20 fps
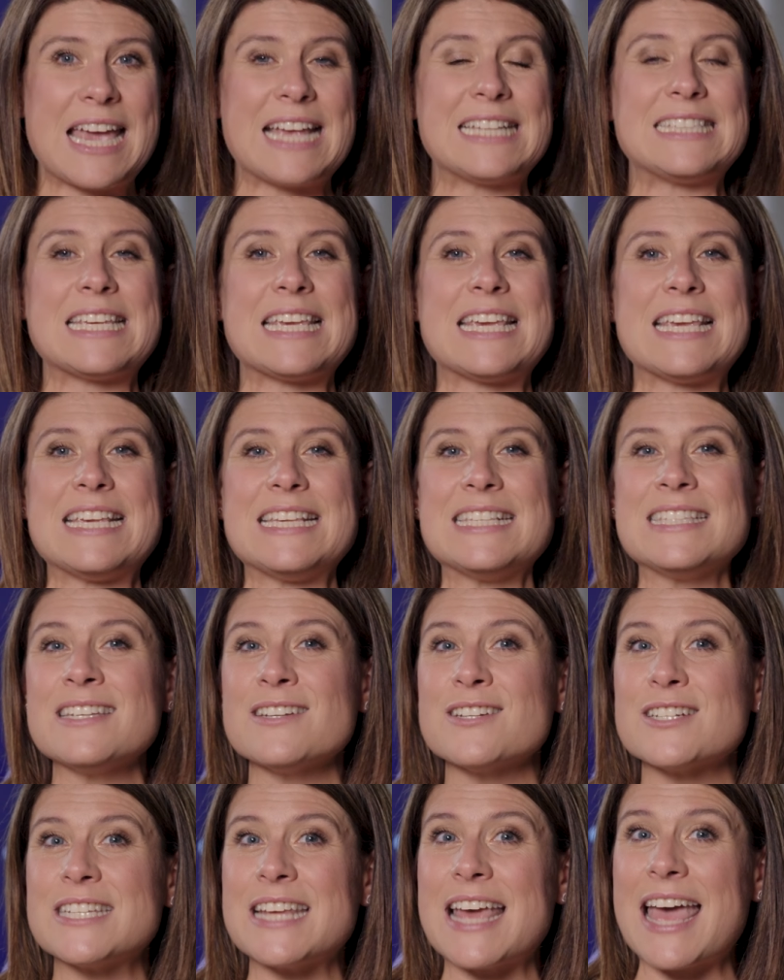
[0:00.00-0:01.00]
it's
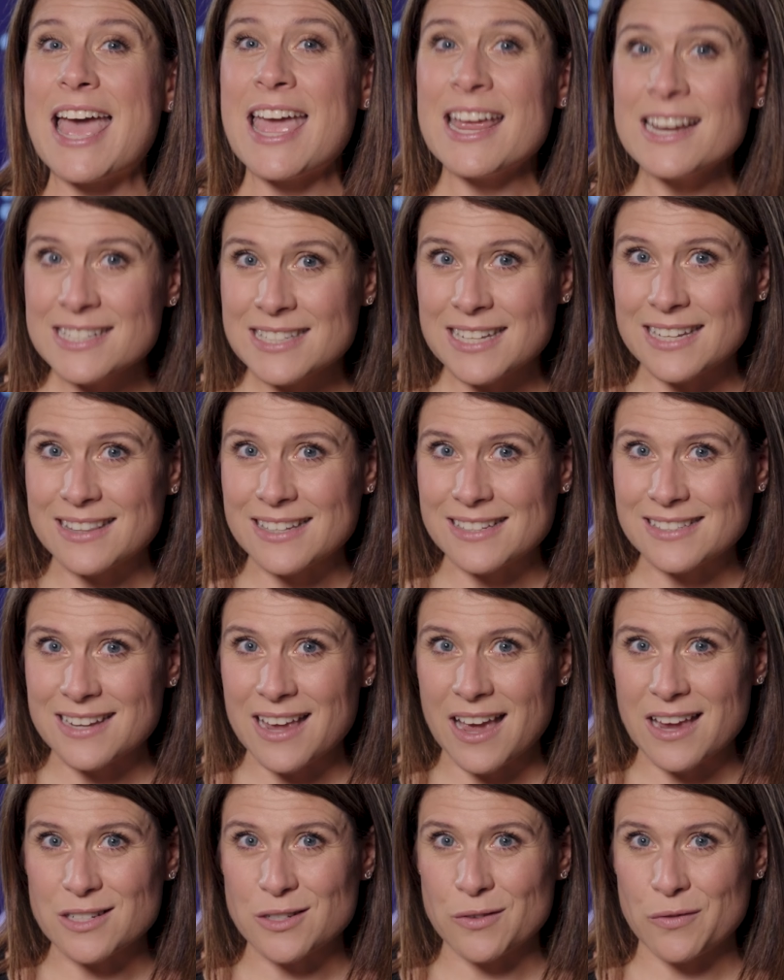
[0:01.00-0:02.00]
easier to exit this
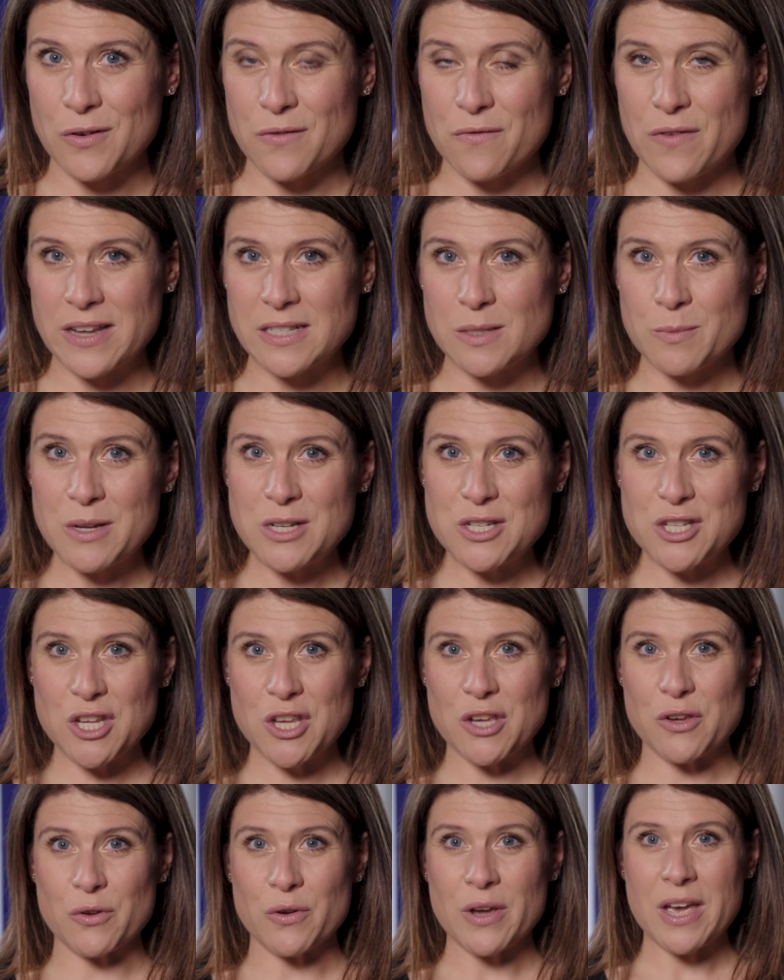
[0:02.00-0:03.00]
kind of investment
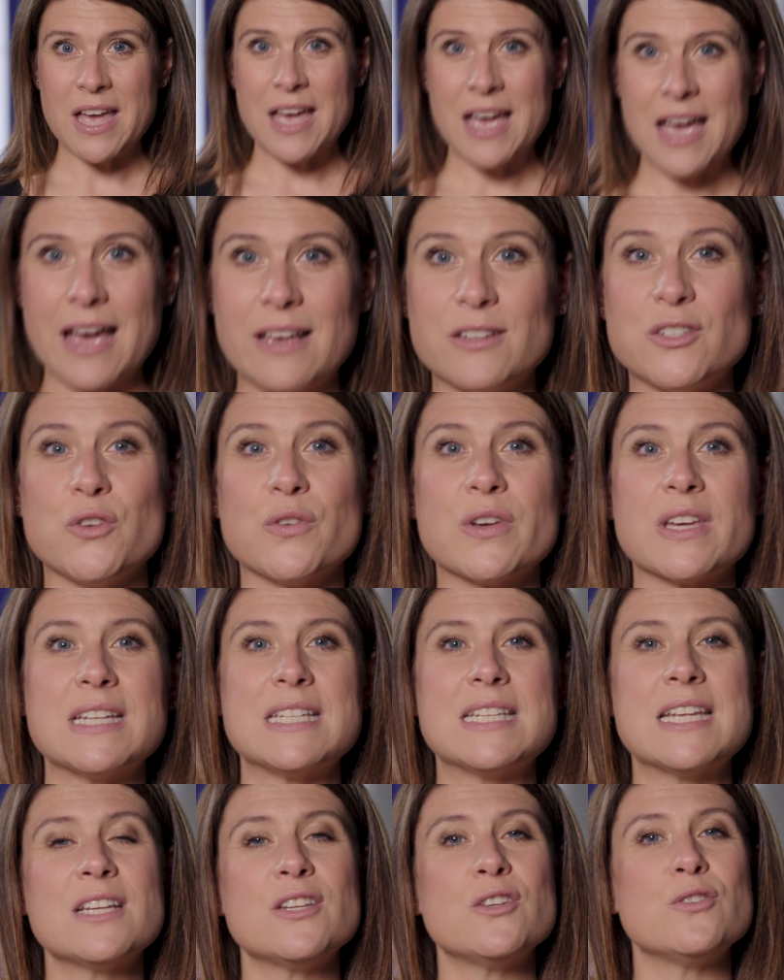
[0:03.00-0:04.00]
too, as you
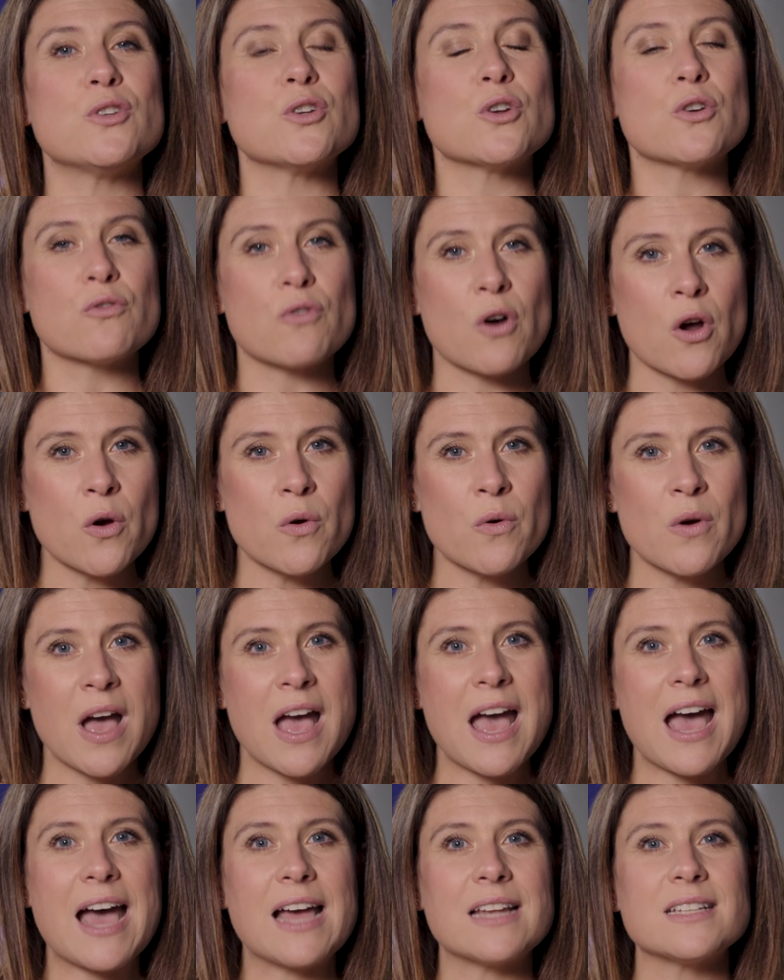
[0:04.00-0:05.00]
continue to grow
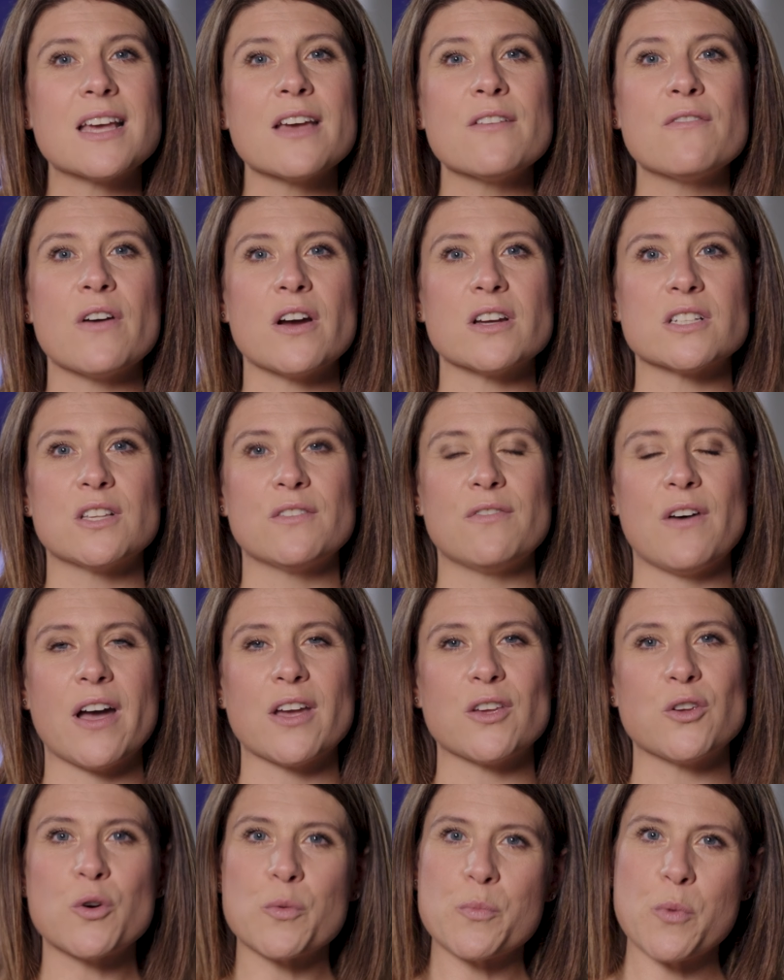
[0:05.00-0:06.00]
and
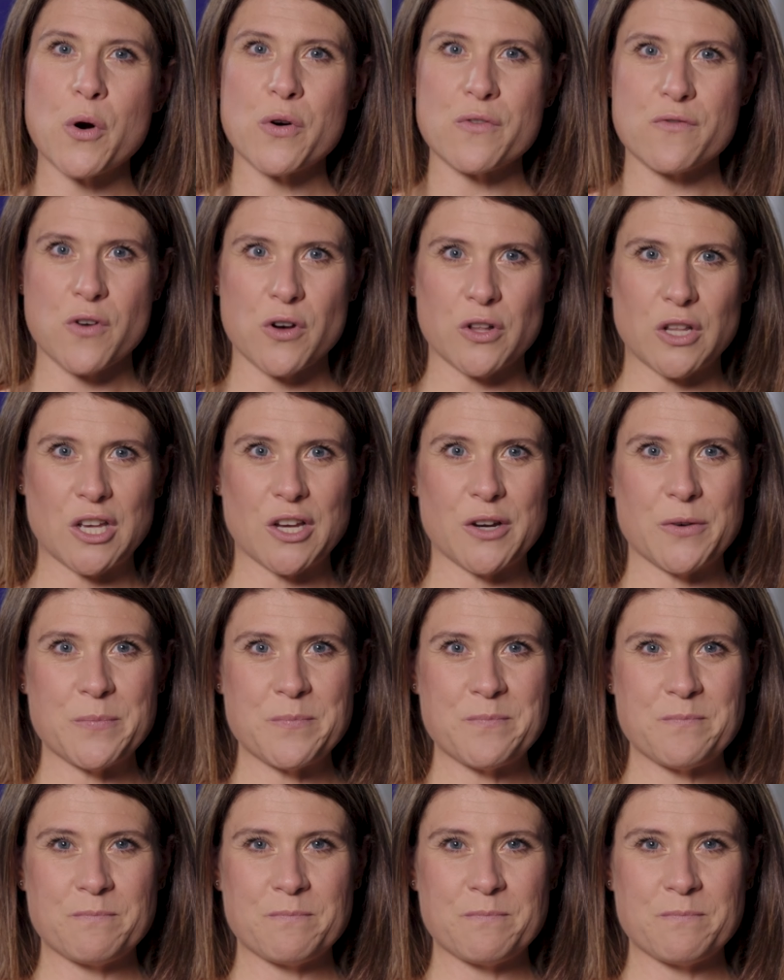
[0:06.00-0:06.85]
diversify your portfolio.